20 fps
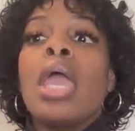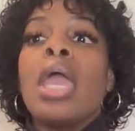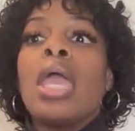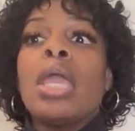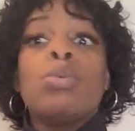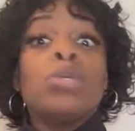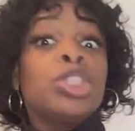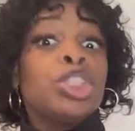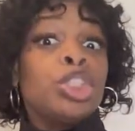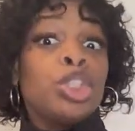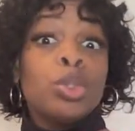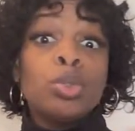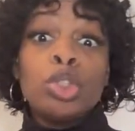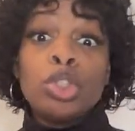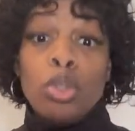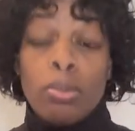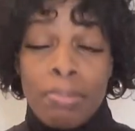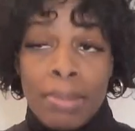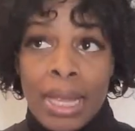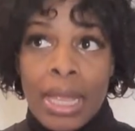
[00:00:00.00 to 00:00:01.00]
It was new
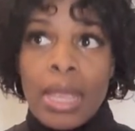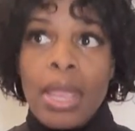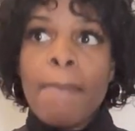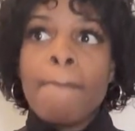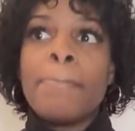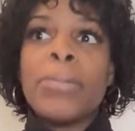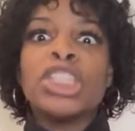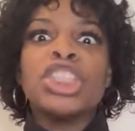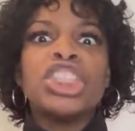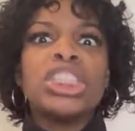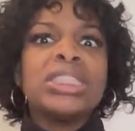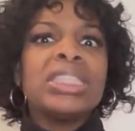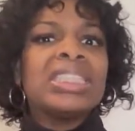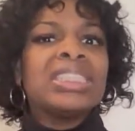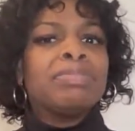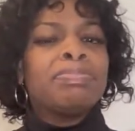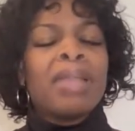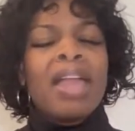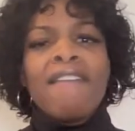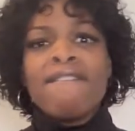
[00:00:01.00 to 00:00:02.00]
to me, but she
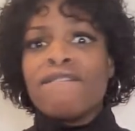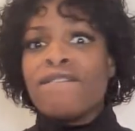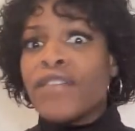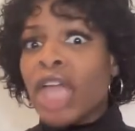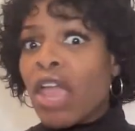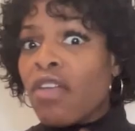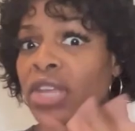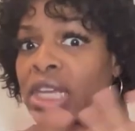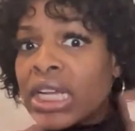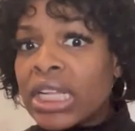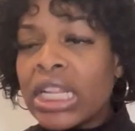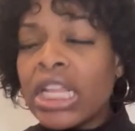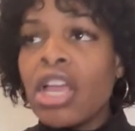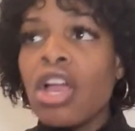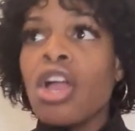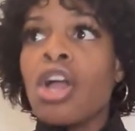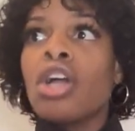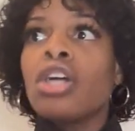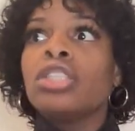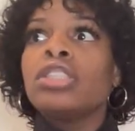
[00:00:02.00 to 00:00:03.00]
explained very
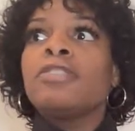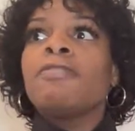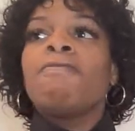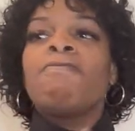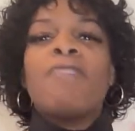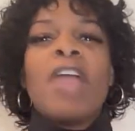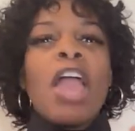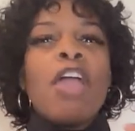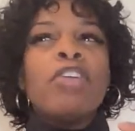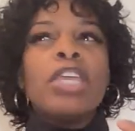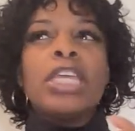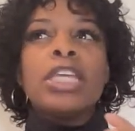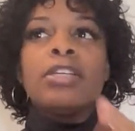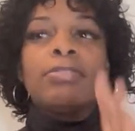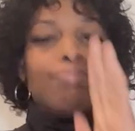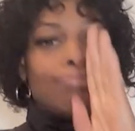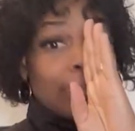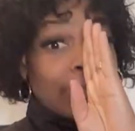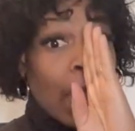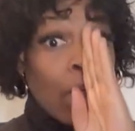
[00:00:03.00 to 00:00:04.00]
clear,
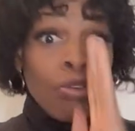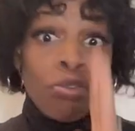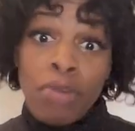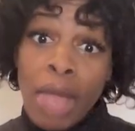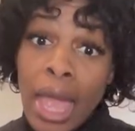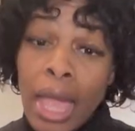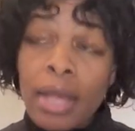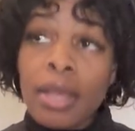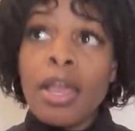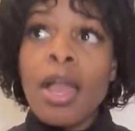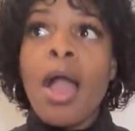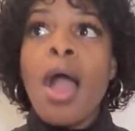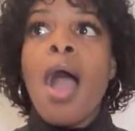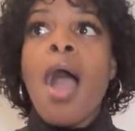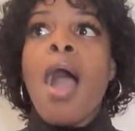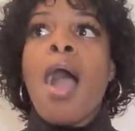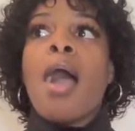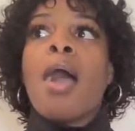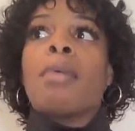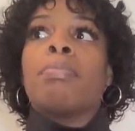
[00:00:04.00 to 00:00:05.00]
very direct,
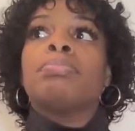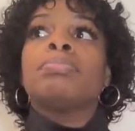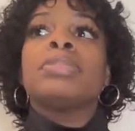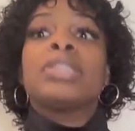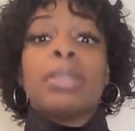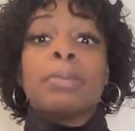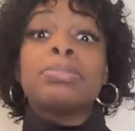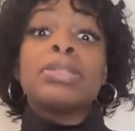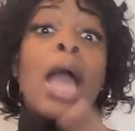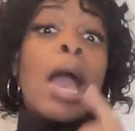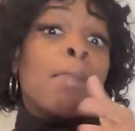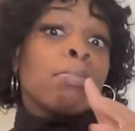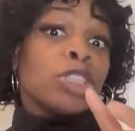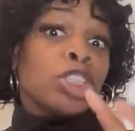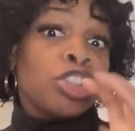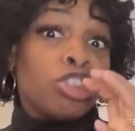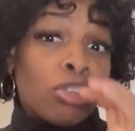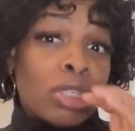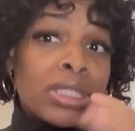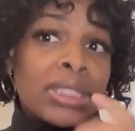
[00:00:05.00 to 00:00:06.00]

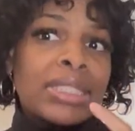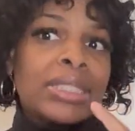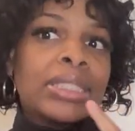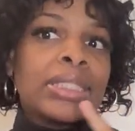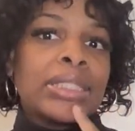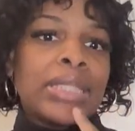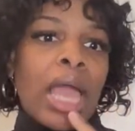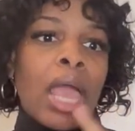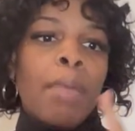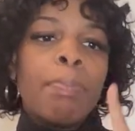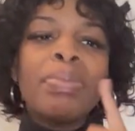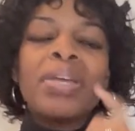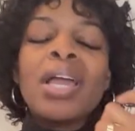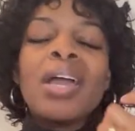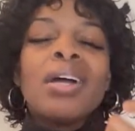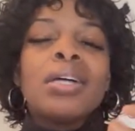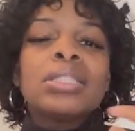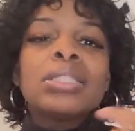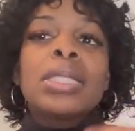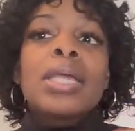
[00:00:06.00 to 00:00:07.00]
sometimes strict instead
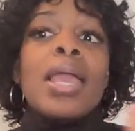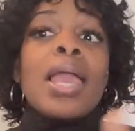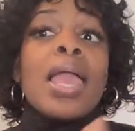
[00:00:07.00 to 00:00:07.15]
because